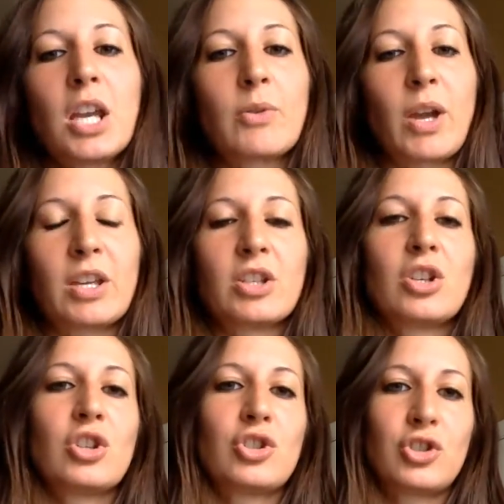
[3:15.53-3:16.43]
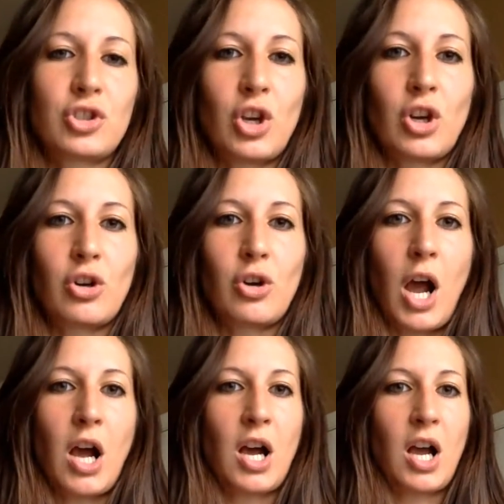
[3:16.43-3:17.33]
Anyway,
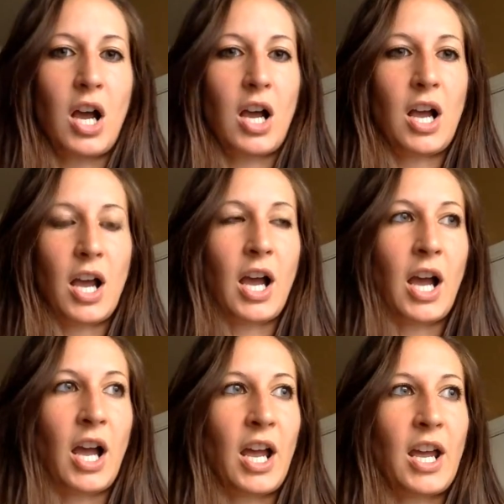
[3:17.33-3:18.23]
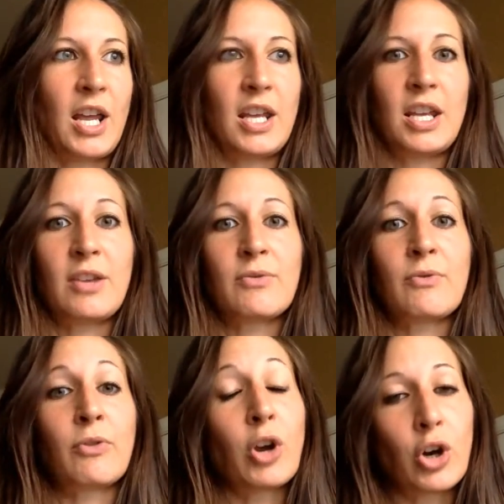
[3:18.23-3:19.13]
so I
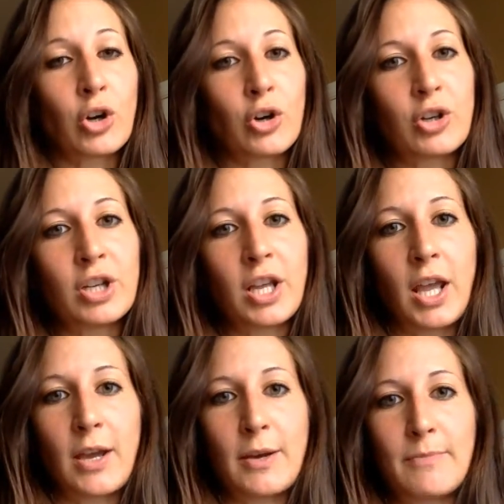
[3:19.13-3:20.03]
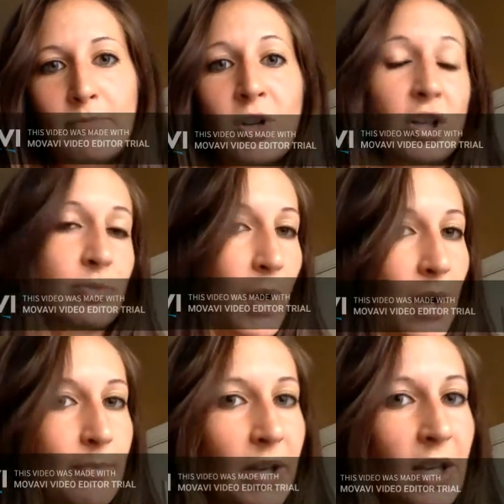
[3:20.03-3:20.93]
heard Dr.
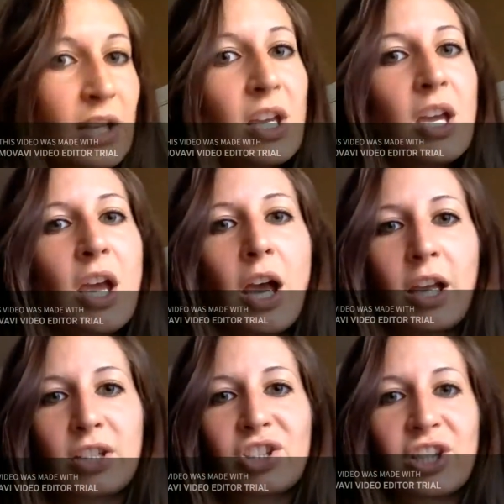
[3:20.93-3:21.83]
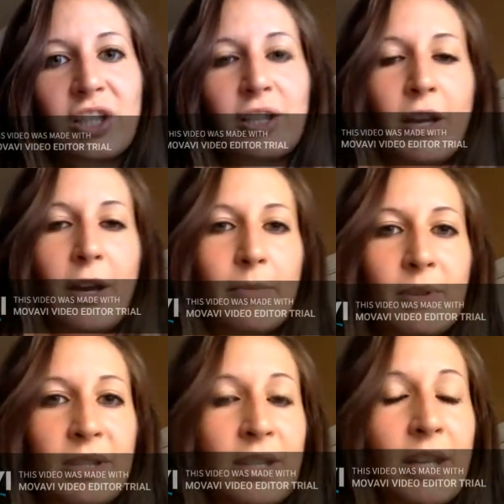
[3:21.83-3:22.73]
Pompa actually
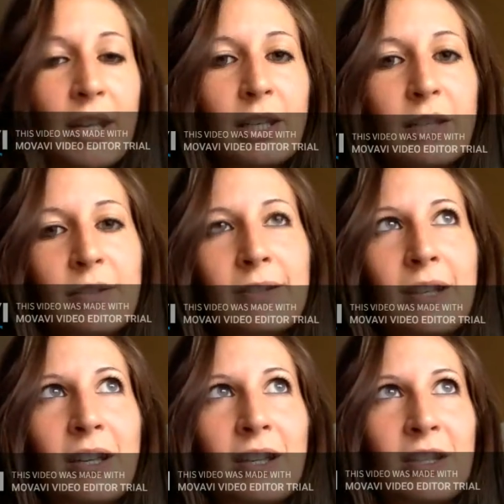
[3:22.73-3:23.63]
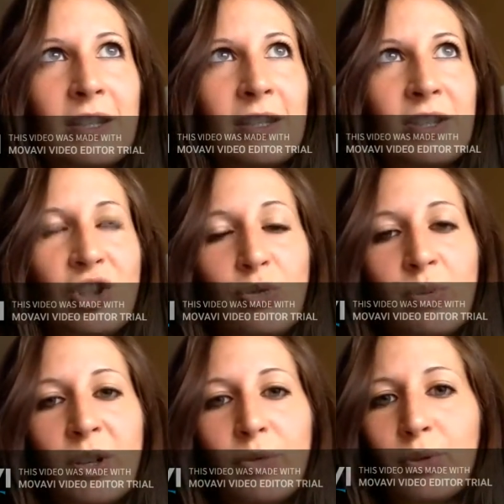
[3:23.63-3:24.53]
has taken this
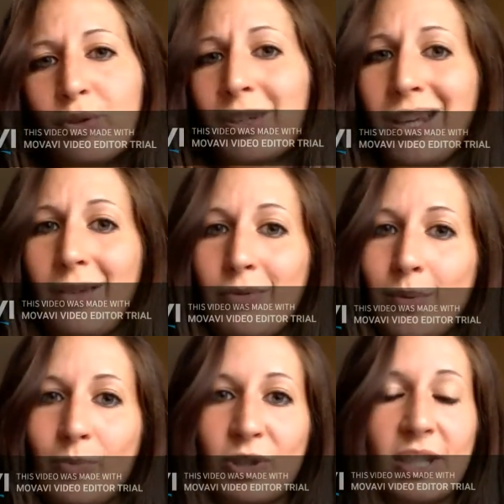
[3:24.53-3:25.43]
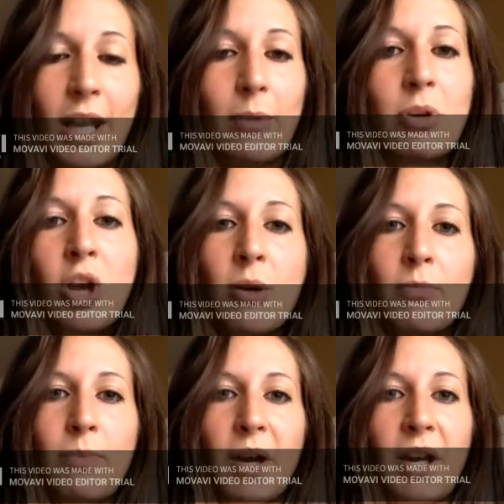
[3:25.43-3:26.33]
gentleman through, I can't remember his name,
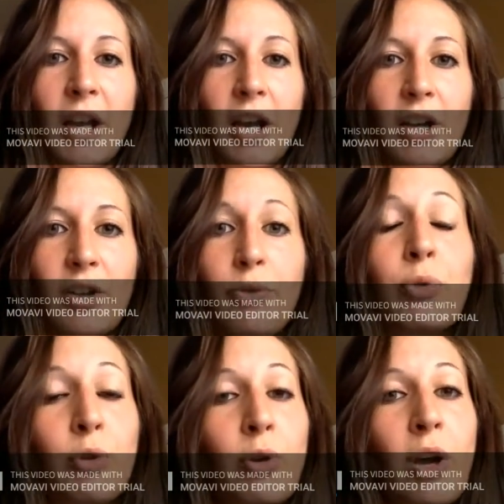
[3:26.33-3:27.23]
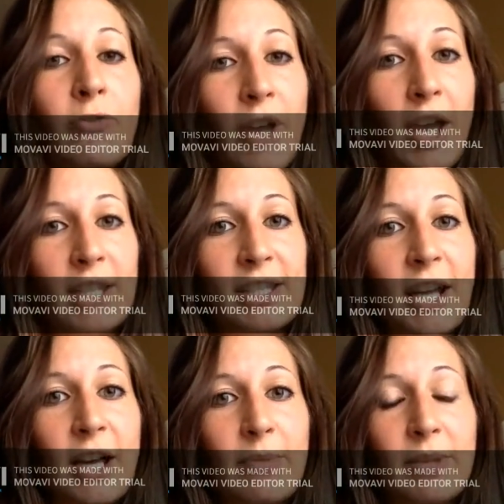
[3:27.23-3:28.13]
but through a fast.
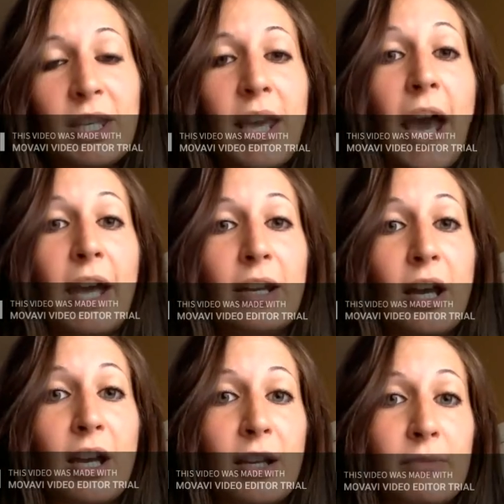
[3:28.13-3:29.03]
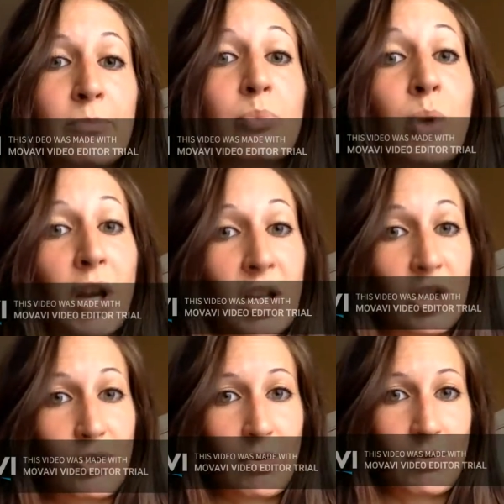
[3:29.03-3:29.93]
He had a brain
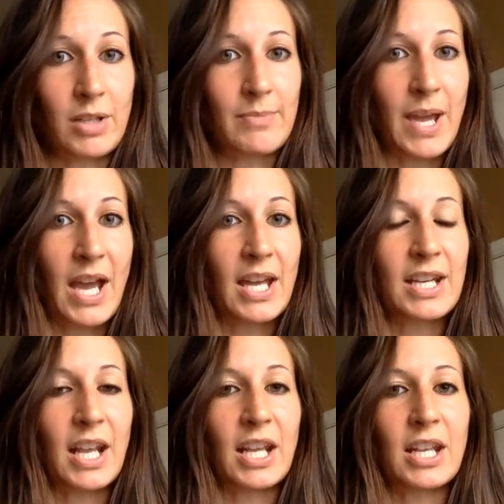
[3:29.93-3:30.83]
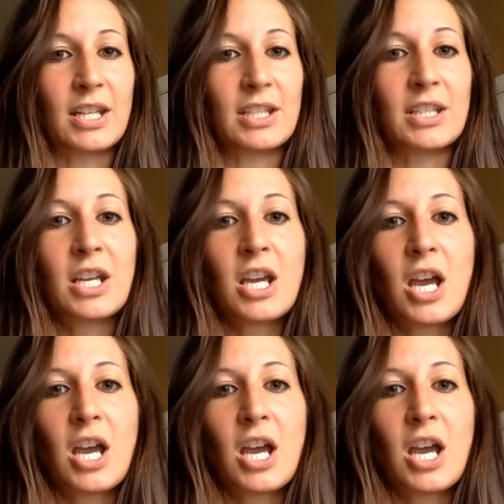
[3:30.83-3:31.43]
injury really bad, and